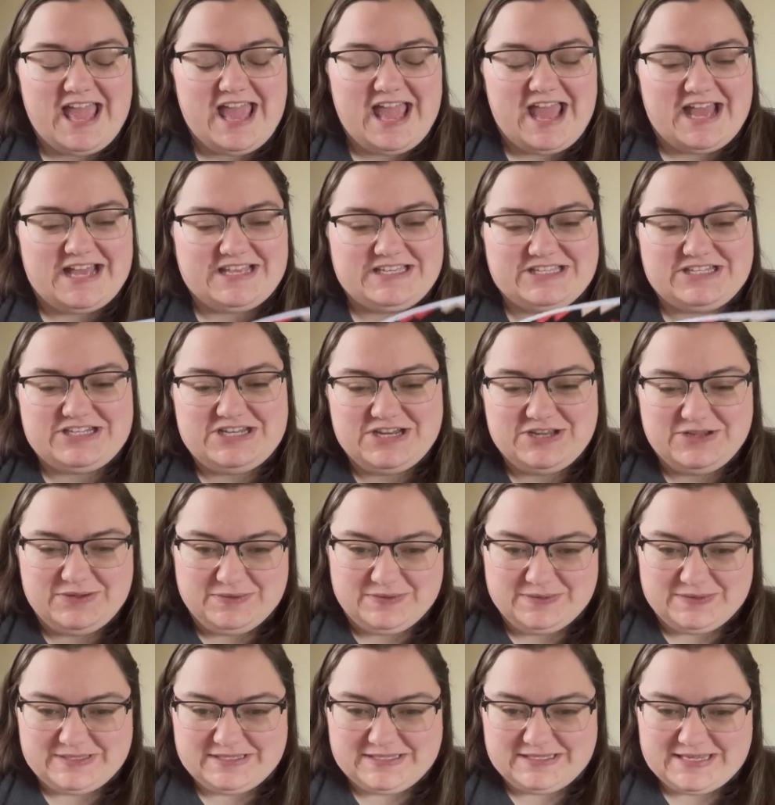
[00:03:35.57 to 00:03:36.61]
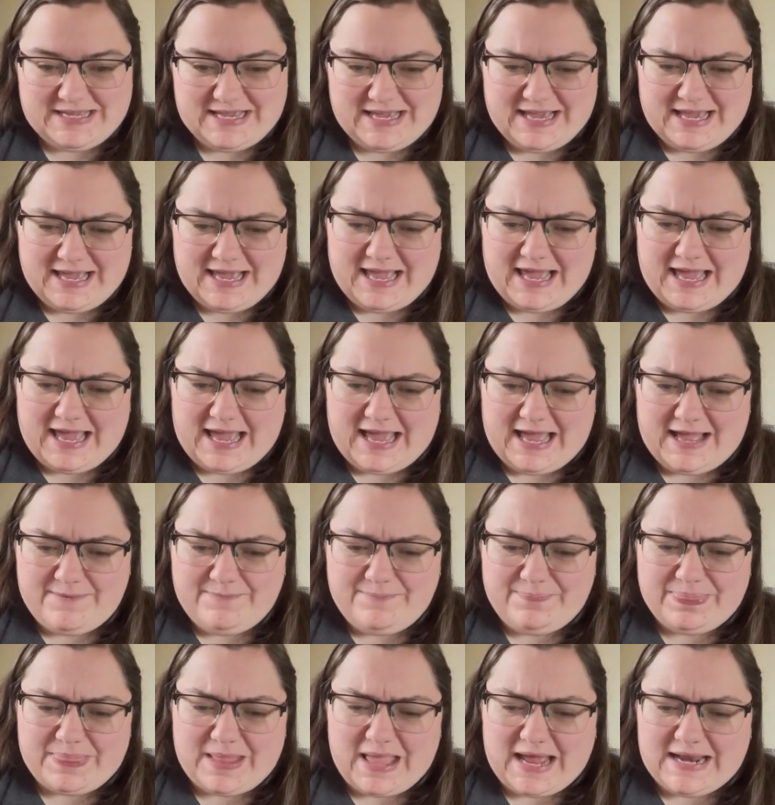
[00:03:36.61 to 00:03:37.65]
a snooze.
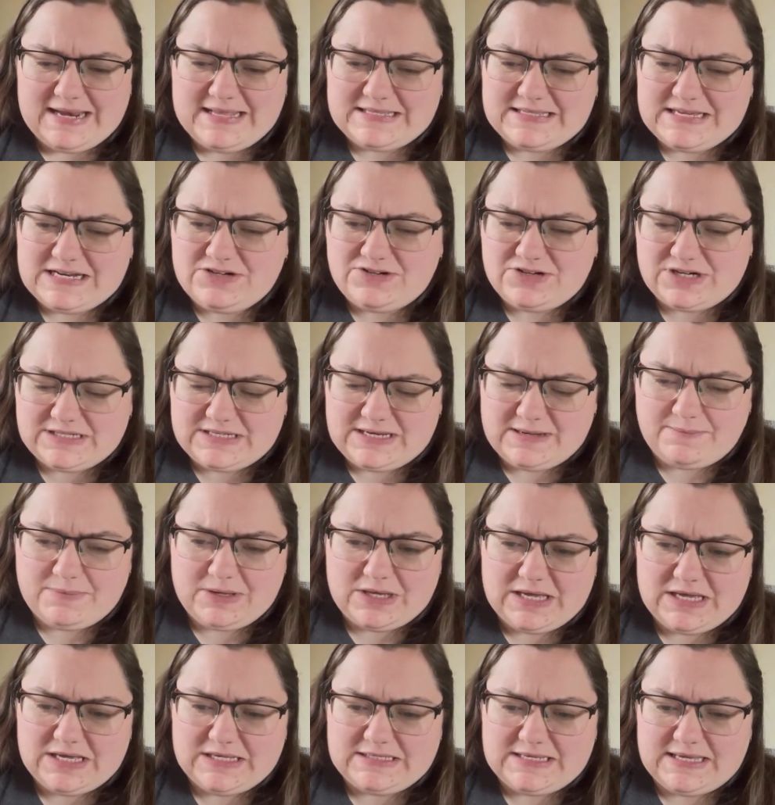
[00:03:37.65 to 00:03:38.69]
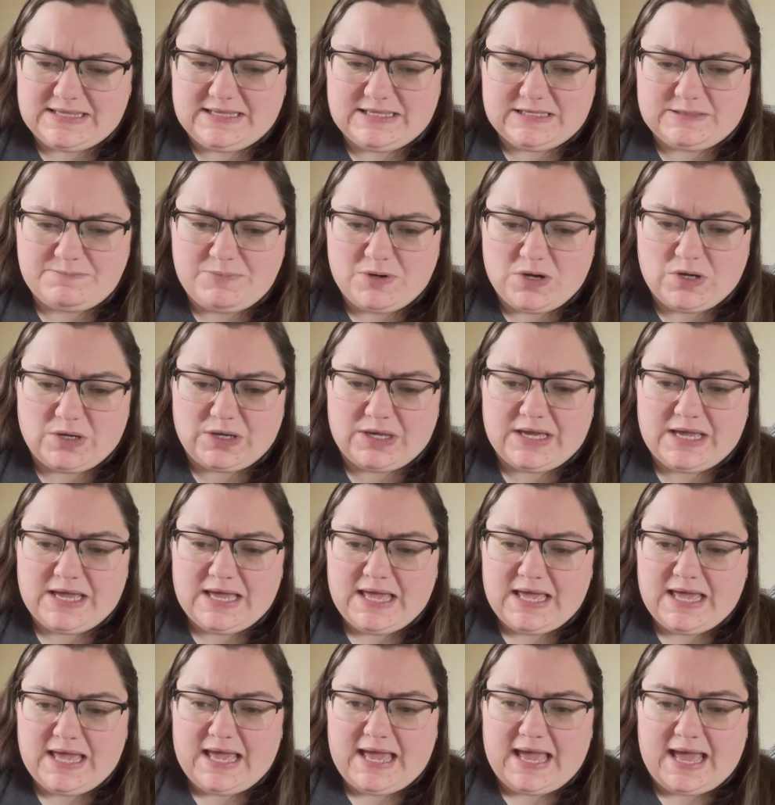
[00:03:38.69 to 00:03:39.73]
And it's interesting because in this book,
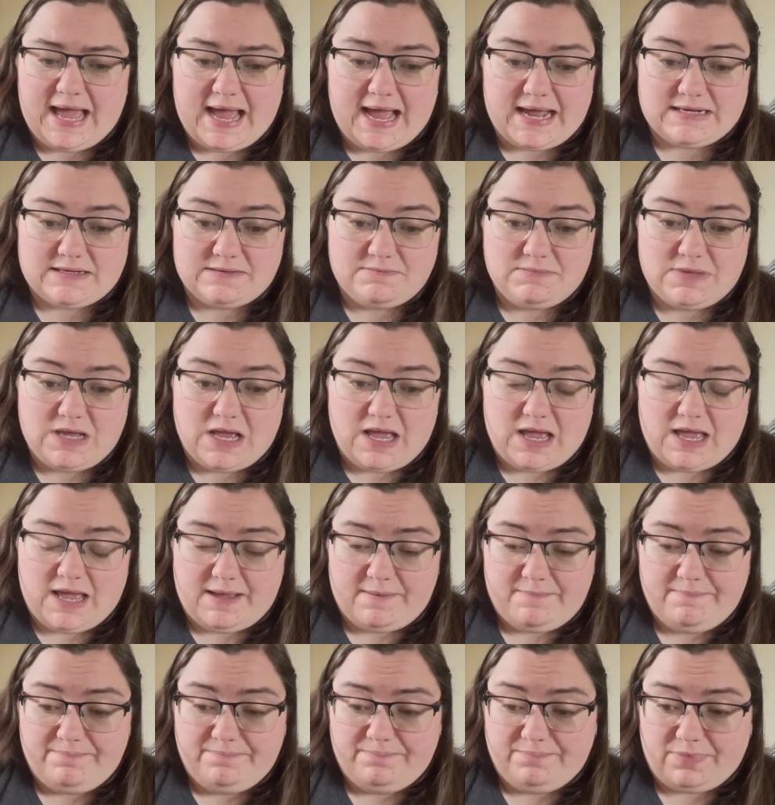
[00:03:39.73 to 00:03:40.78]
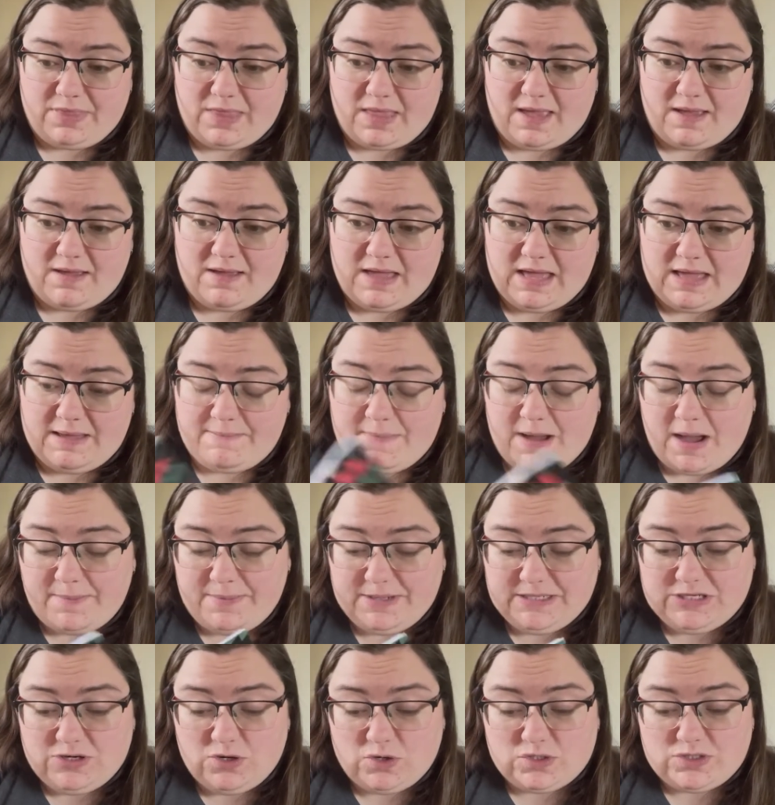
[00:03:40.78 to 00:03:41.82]
Adam
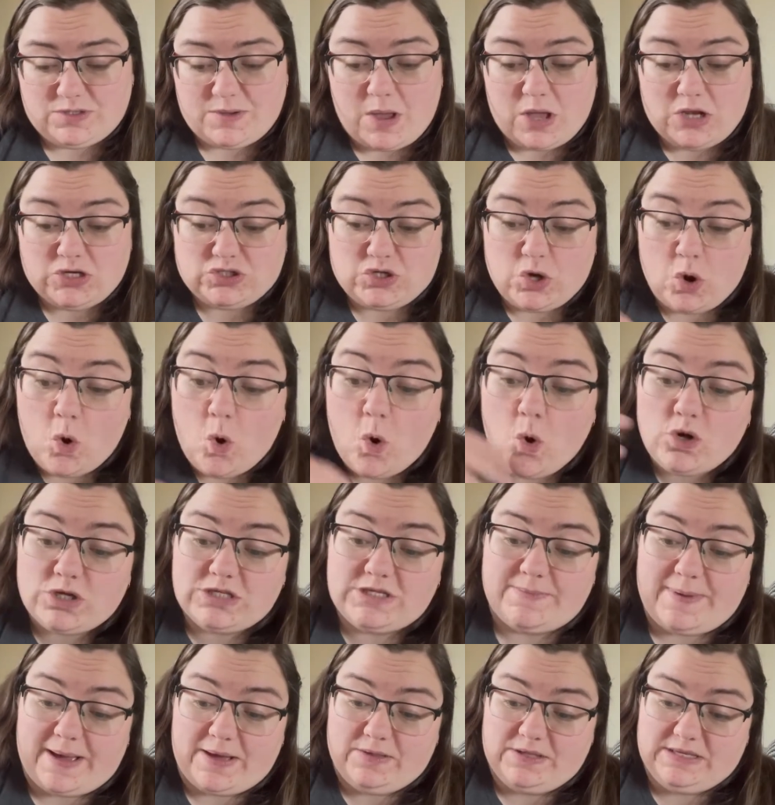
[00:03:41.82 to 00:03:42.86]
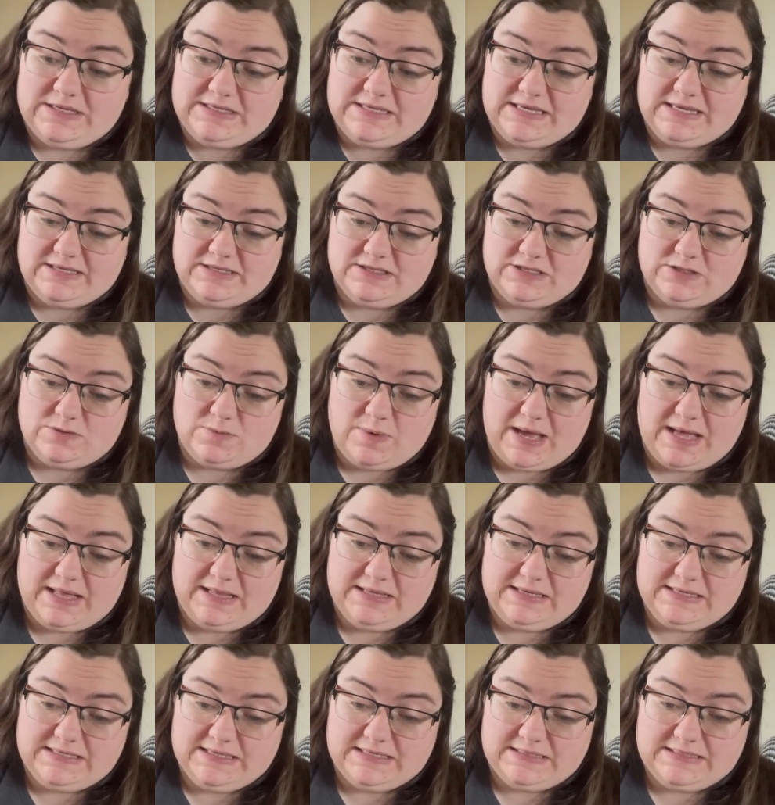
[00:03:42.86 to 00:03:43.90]
Mabry talks about these things as well.
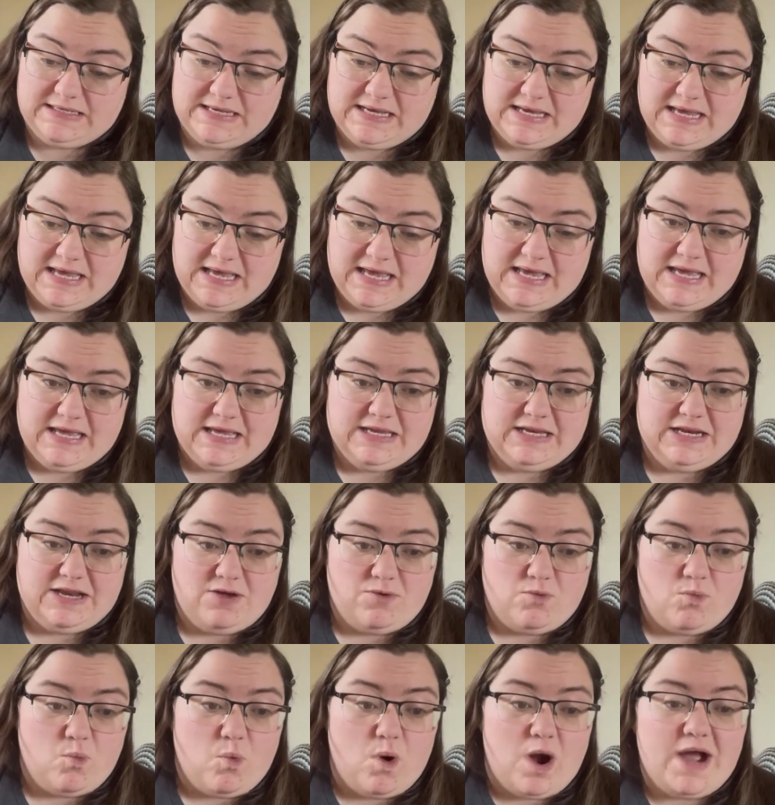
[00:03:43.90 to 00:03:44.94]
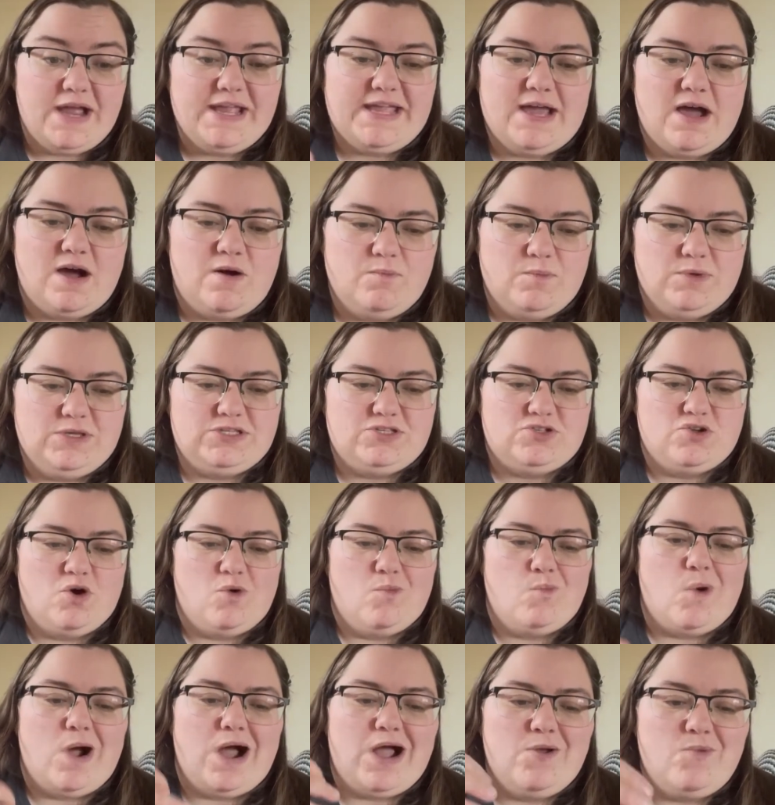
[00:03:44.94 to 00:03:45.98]
He says, you know, why can't we stop?
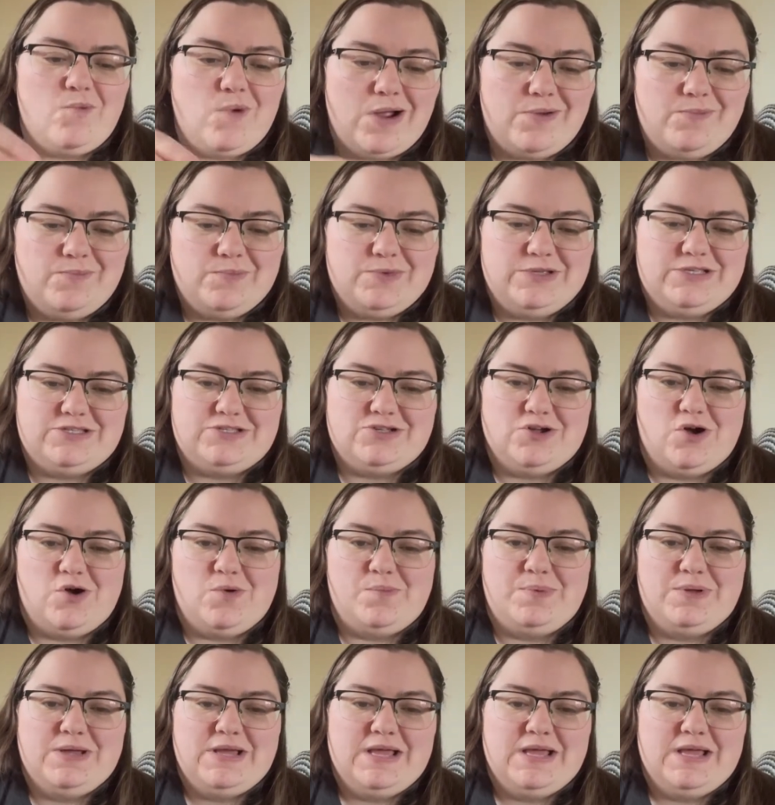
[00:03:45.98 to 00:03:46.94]
Why won't we stop?